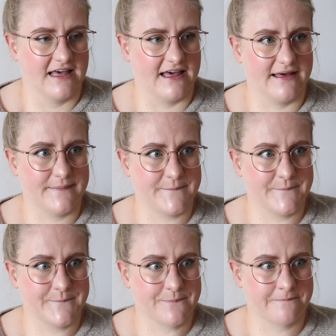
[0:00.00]

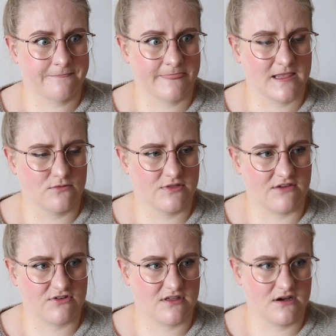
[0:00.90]
with
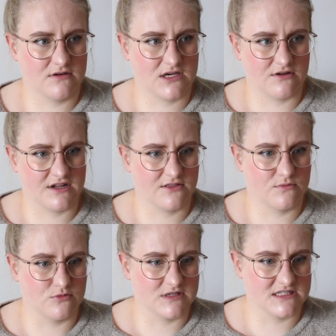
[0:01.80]
everything going on at the
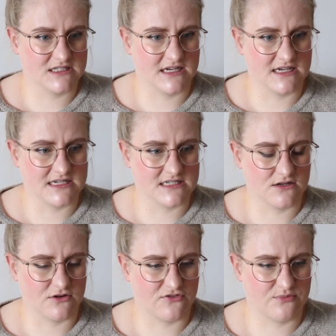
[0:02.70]
moment and
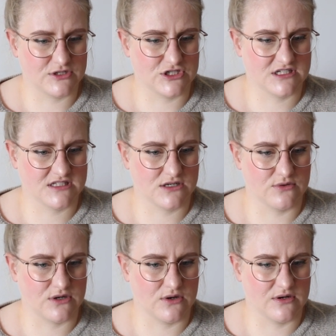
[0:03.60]
a lot of projects
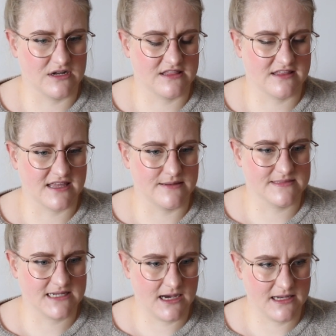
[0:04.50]
going on at the
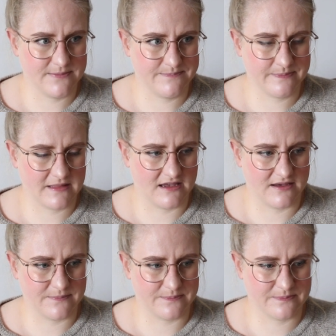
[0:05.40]
same time,
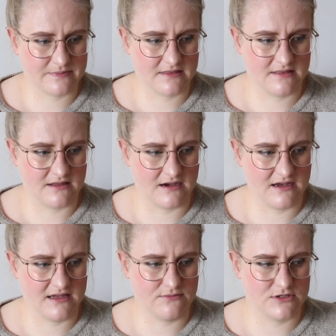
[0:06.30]

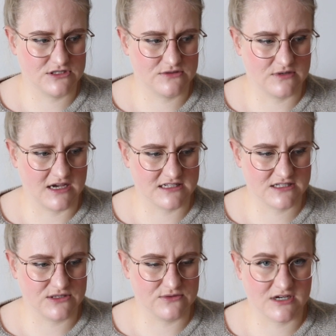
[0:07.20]
I want to
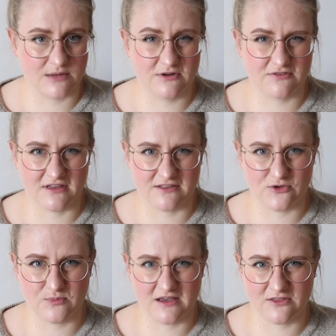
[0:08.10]
ask you a couple of things
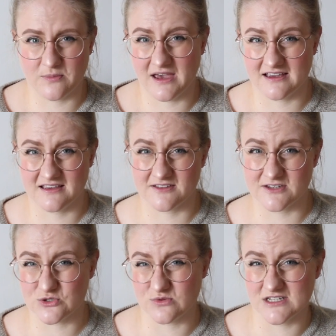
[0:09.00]
to make the packing
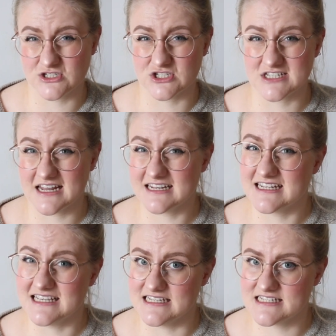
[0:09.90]
situation
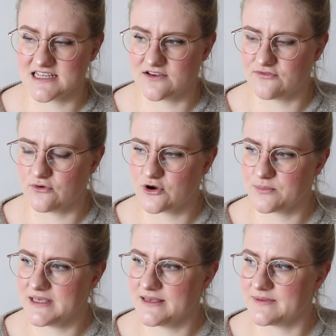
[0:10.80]
slightly easier for
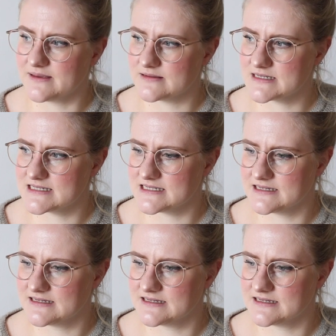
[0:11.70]
me, because